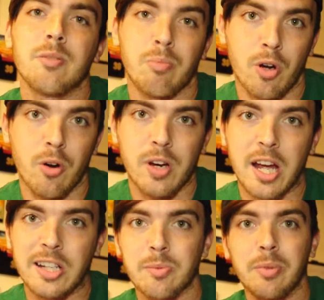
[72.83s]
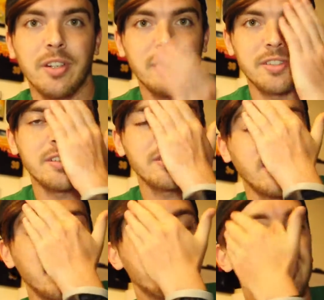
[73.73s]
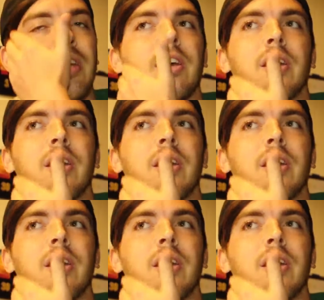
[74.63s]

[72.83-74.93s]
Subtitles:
programs, middle distance clubs.